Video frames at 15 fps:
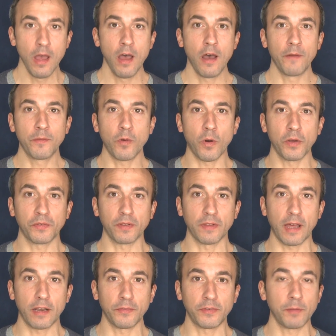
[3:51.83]
Of course, a
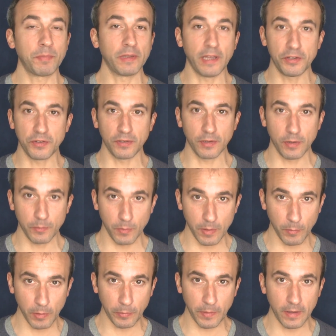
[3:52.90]
lot of stipulations
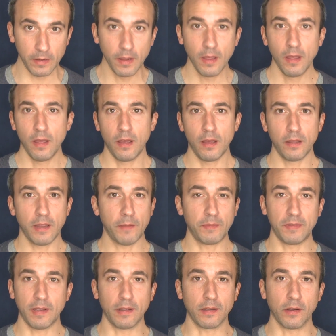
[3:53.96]
with it. You have to
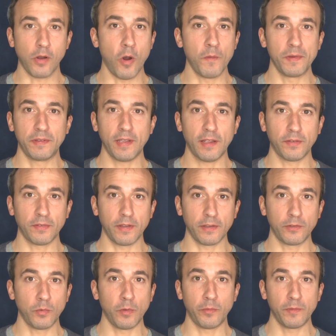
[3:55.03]
take like a COVID test like
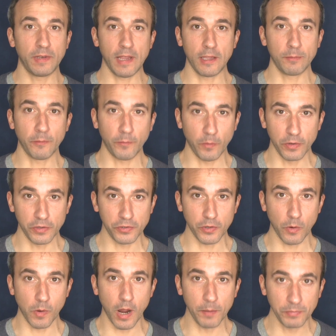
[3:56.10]
2 or 3 days before you
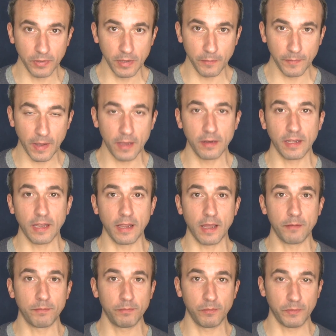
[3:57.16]
show up to the event. Again, you
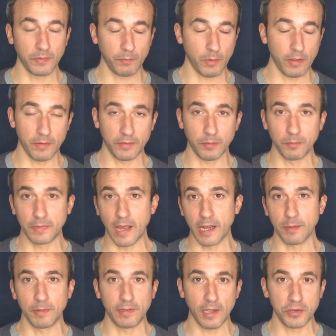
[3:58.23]
got to, whether it's some
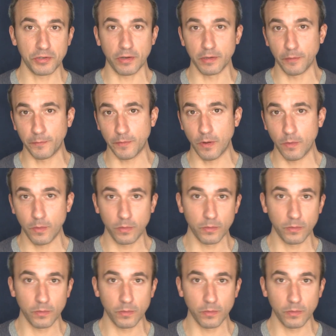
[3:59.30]
documentation on your phone